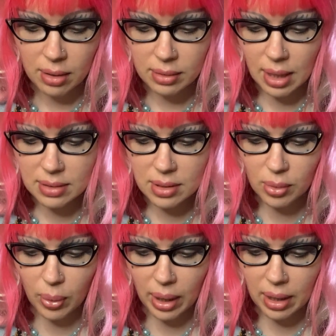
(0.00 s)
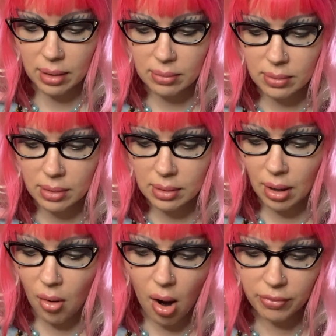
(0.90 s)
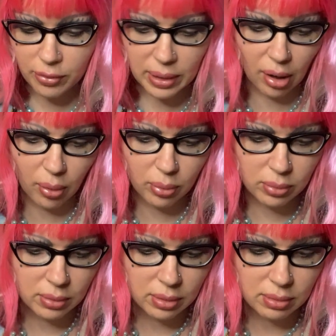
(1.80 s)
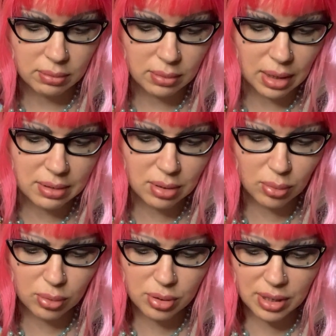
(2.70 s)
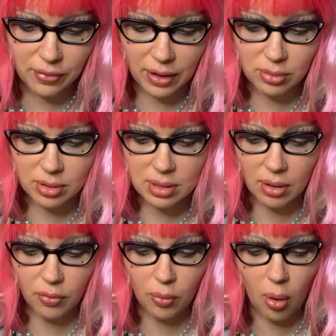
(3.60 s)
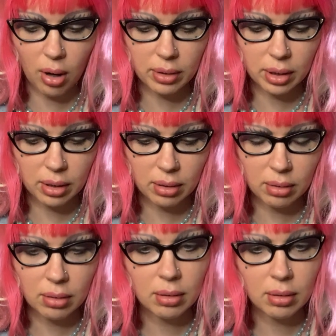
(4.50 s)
"That's the way. Now off we go." And so Lucy found herself walking